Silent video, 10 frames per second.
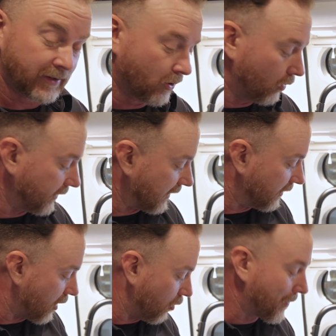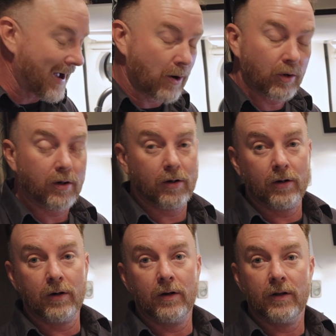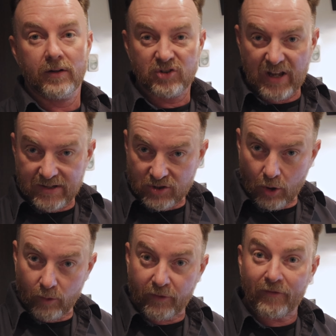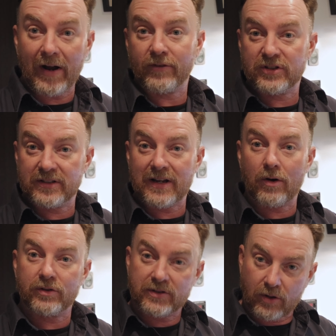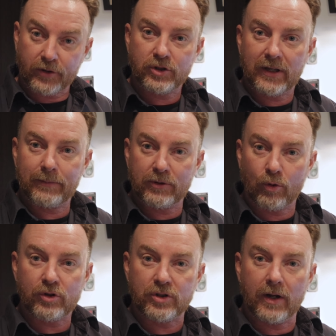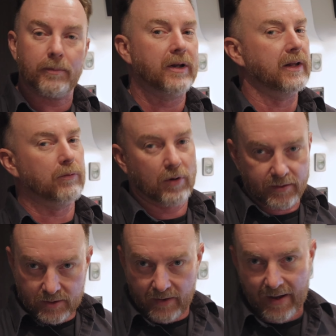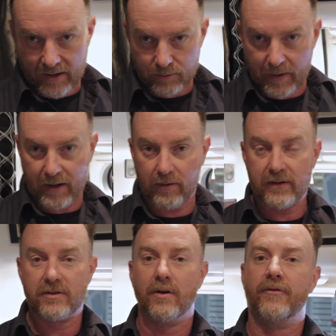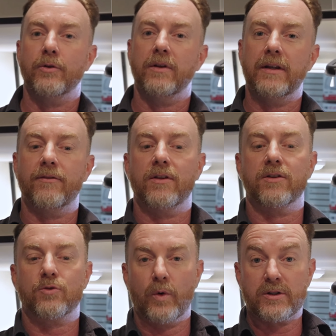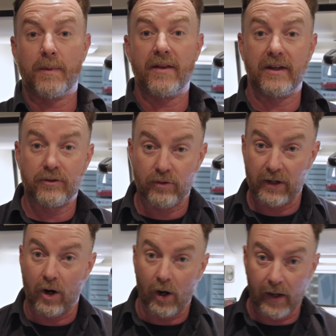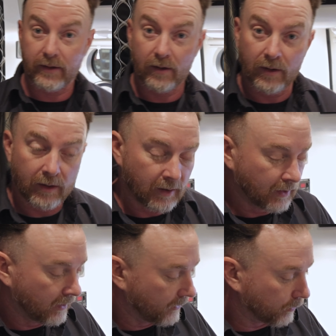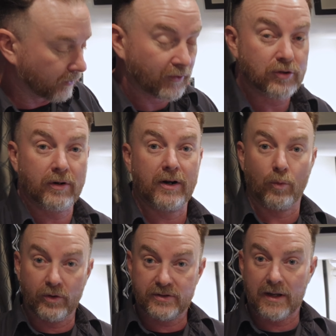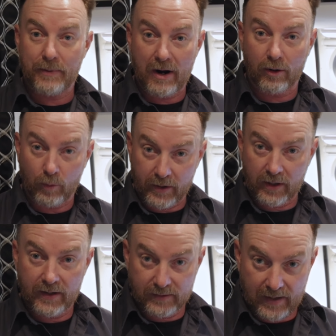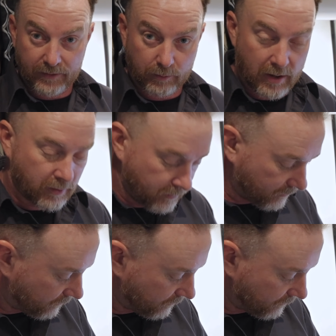cold and no power, stays cold for 5 or 6 hours as long as you keep the door shut, but it runs on the house batteries, so if you leave the switch by the entry on, the refrigerator will stay powered while you're heading down the road.